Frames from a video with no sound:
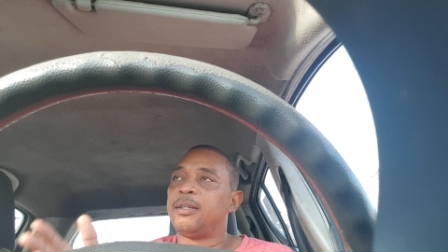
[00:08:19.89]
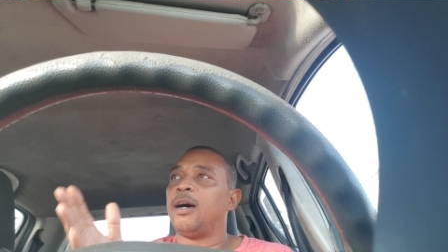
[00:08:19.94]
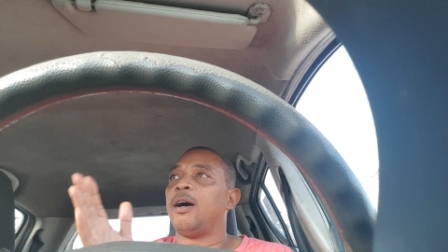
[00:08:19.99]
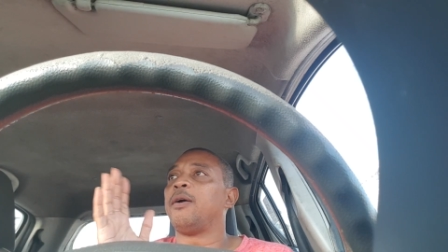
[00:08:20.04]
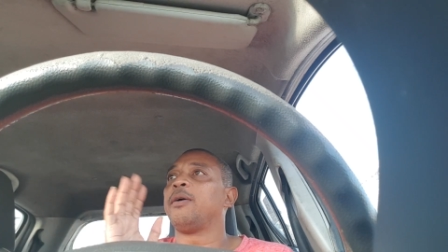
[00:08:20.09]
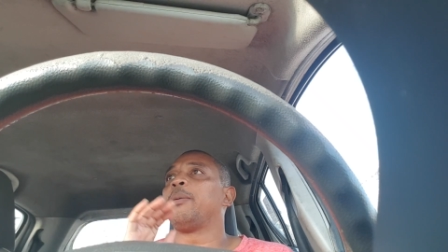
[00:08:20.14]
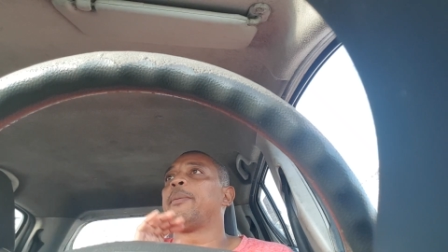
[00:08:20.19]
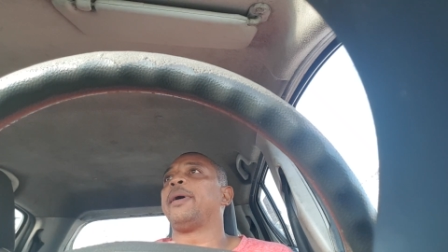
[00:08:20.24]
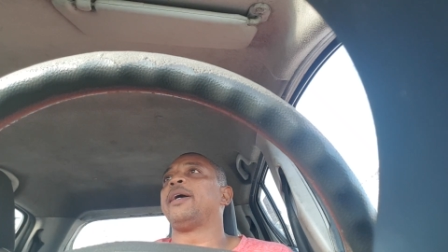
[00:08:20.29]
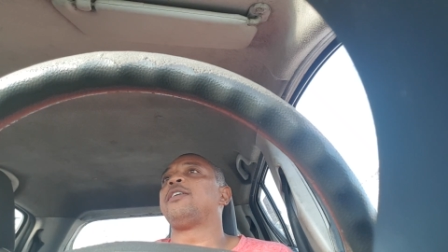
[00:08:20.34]

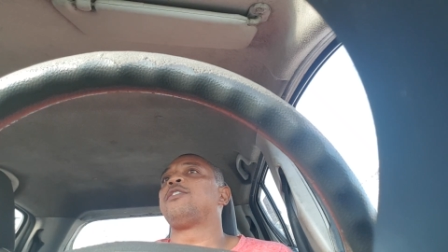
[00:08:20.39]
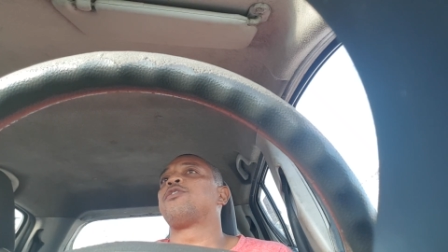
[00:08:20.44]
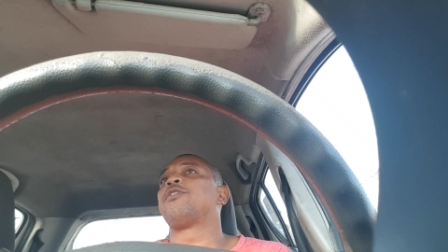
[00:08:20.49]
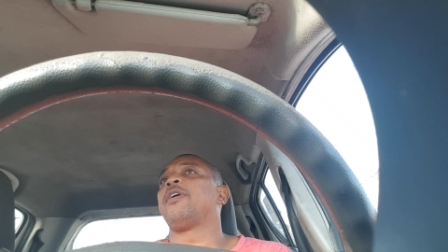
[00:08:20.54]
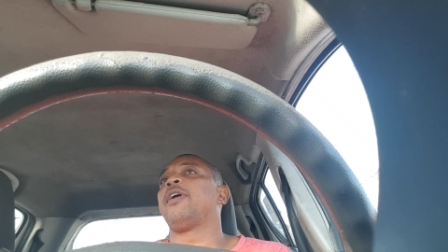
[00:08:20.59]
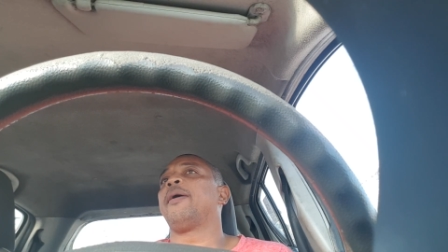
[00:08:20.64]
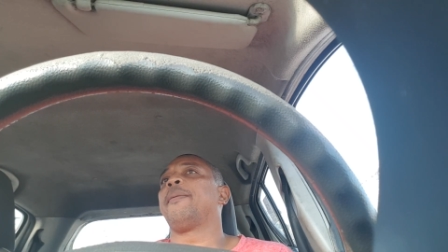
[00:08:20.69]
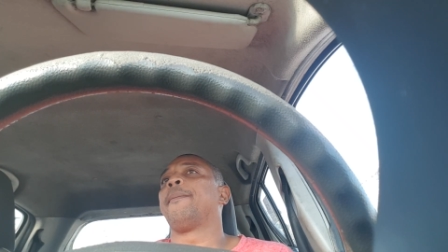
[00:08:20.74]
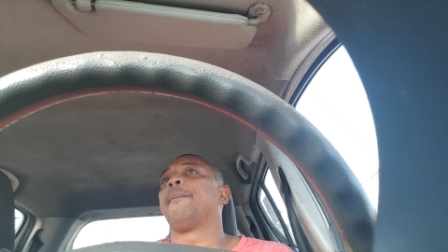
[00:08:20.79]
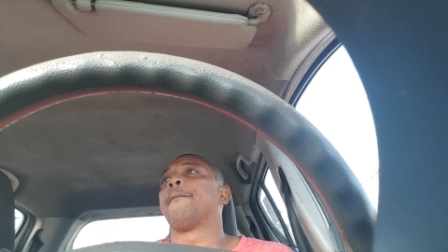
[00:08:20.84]
down in my
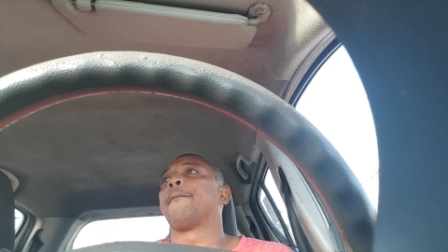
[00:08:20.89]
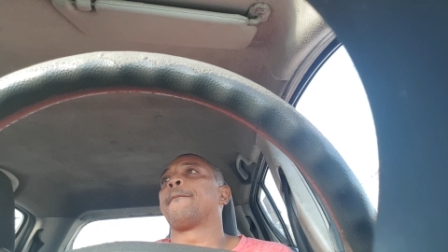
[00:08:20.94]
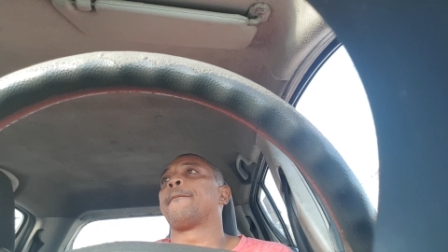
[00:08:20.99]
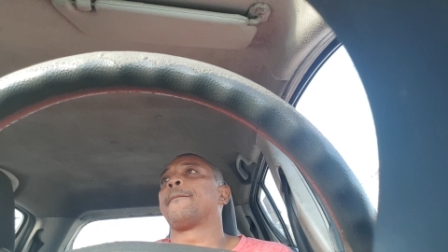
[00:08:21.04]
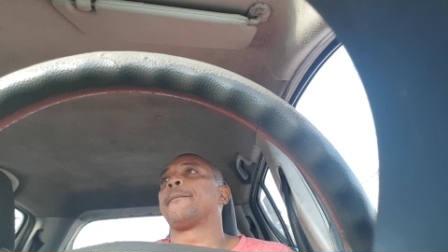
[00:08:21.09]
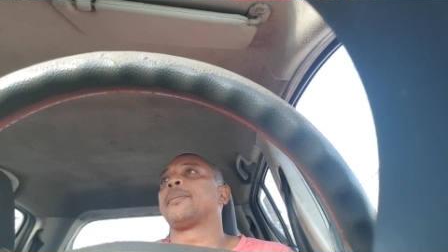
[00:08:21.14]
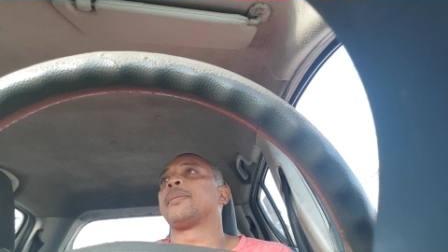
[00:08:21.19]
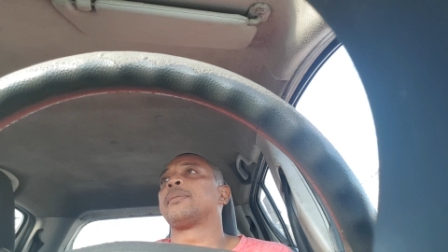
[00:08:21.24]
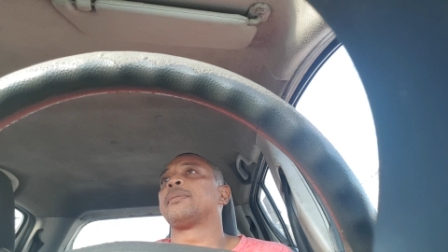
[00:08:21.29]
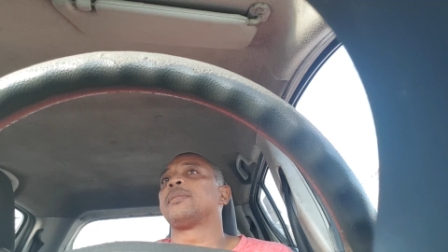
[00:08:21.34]
dream,
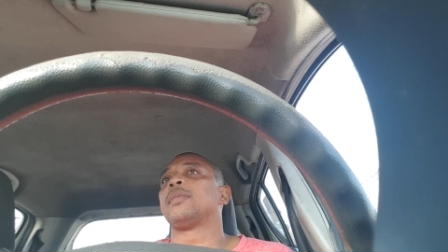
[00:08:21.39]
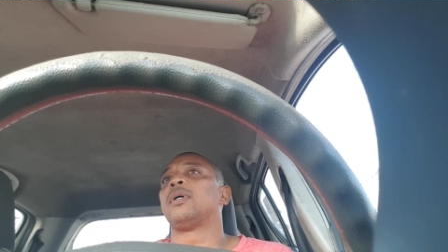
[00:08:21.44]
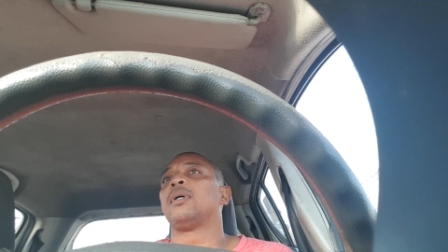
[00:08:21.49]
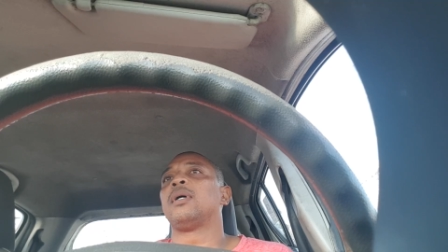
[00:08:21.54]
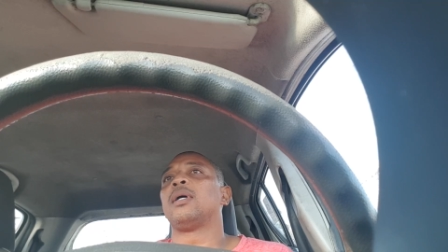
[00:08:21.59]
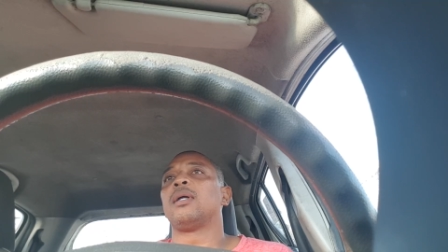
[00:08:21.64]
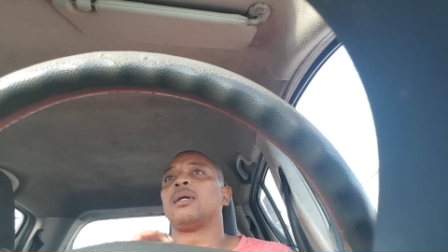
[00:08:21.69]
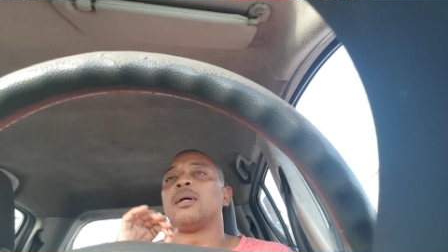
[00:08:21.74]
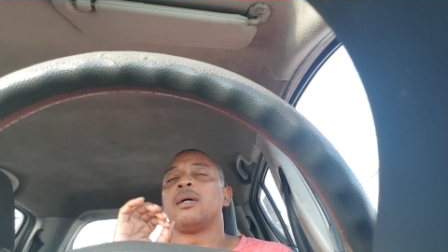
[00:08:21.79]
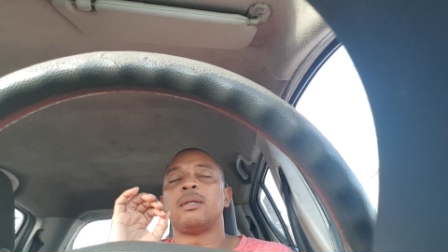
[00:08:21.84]

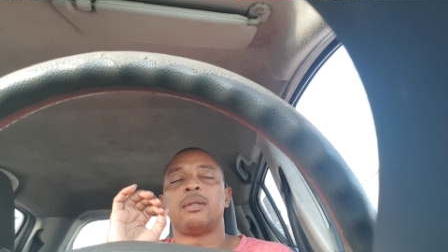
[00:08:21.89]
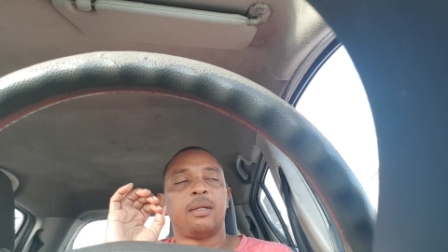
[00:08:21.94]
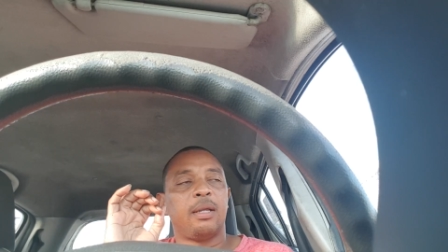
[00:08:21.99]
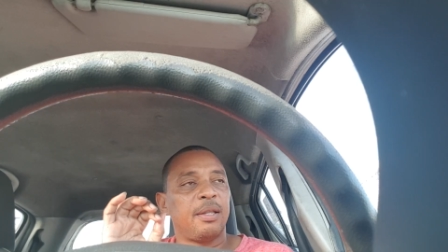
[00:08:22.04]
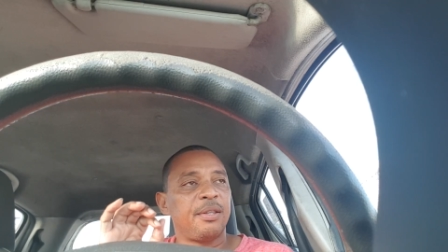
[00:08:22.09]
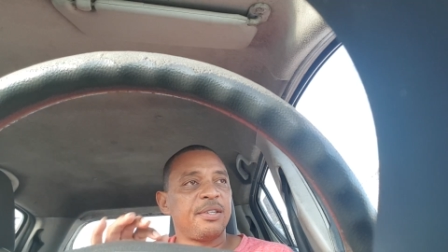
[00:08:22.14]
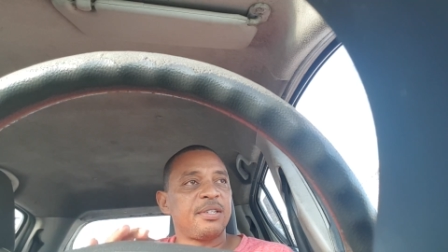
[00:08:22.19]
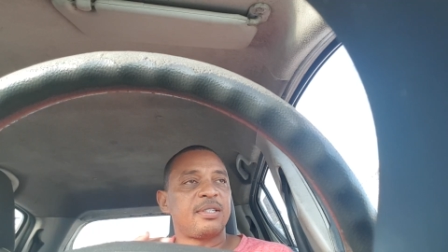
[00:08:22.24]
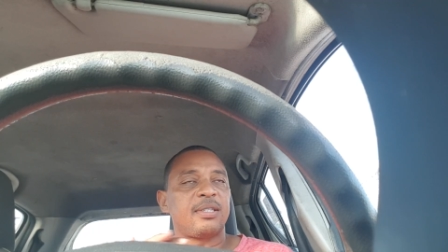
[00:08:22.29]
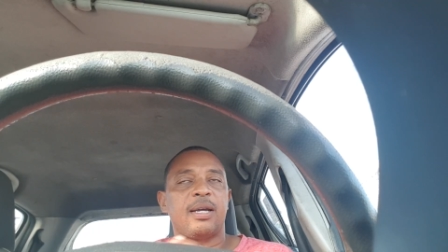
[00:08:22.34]

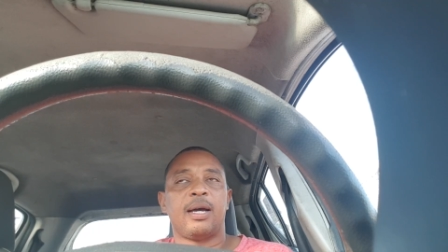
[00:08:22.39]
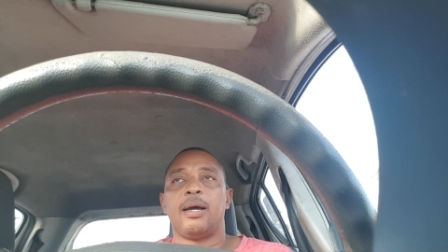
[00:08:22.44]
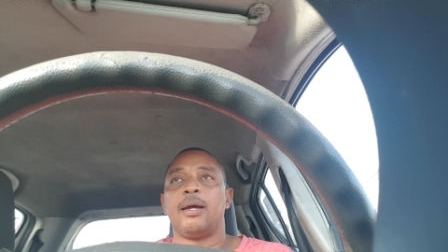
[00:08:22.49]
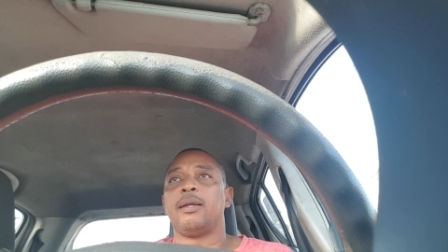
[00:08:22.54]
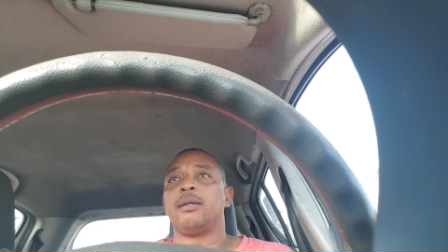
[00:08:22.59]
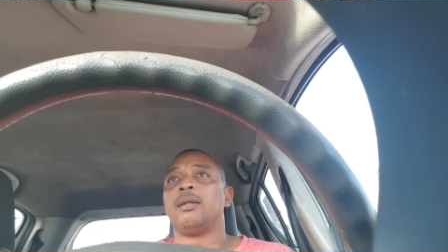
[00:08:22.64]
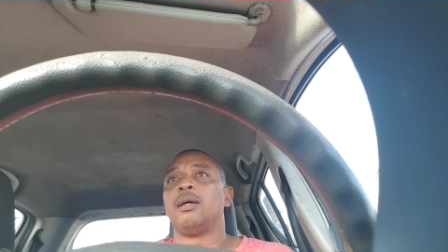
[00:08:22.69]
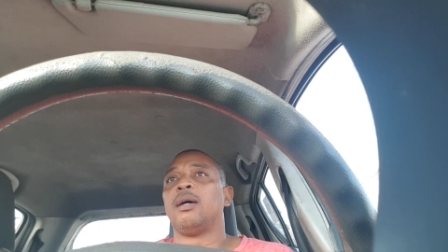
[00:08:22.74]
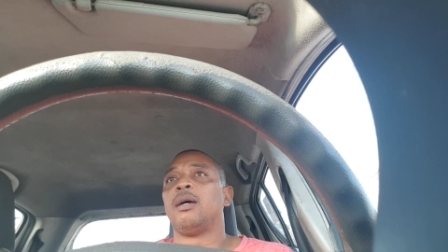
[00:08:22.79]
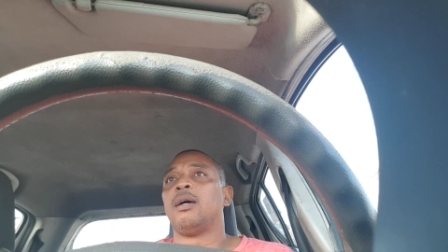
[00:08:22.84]
another sign